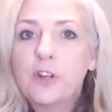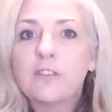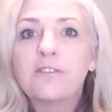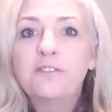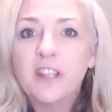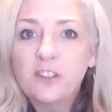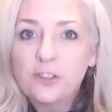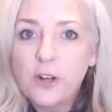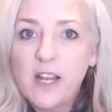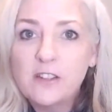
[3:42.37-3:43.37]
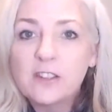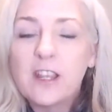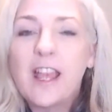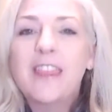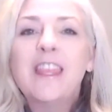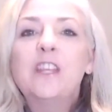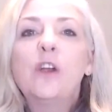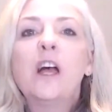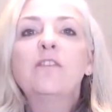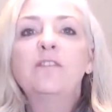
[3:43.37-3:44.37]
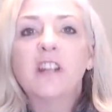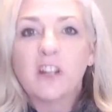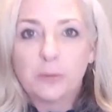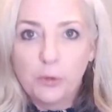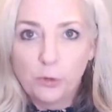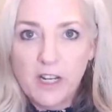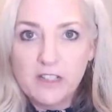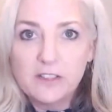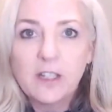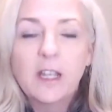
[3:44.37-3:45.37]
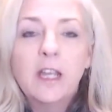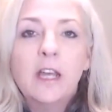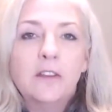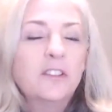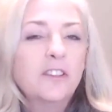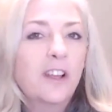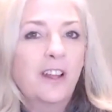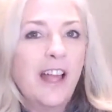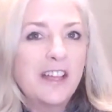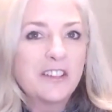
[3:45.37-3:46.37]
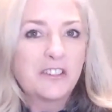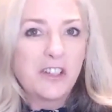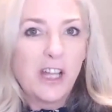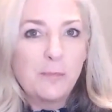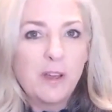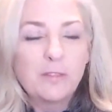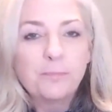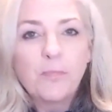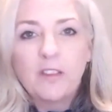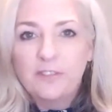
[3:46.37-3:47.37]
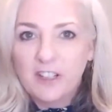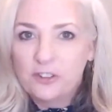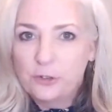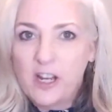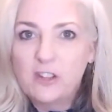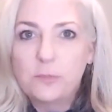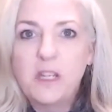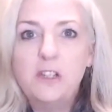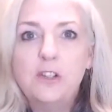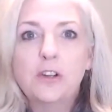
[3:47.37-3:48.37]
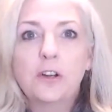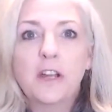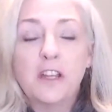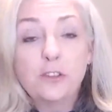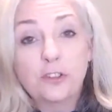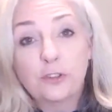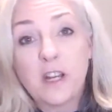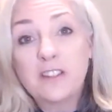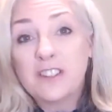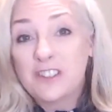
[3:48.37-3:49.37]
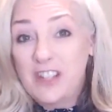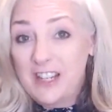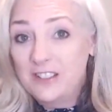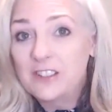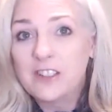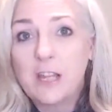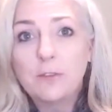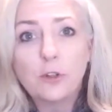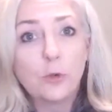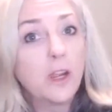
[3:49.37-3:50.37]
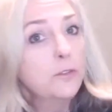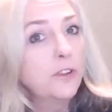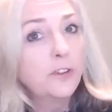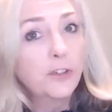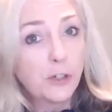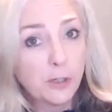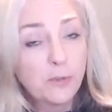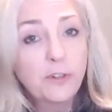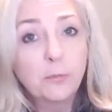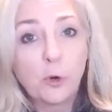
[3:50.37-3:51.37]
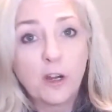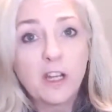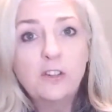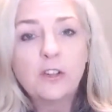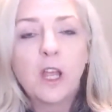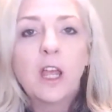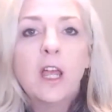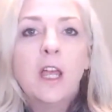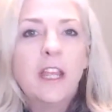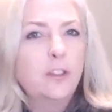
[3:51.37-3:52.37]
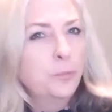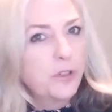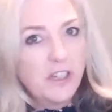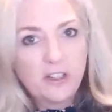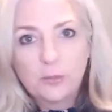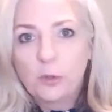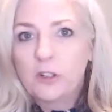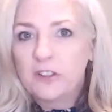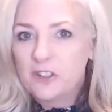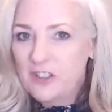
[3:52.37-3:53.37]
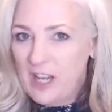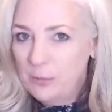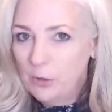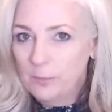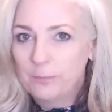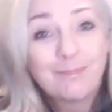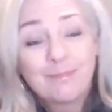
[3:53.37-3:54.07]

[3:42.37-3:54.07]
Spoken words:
you have fixed rates, and then you have variable rates. This is a classic dilemma. Fixed rates mean your interest rate stays the same throughout the term of your mortgage. It's predictable and stable.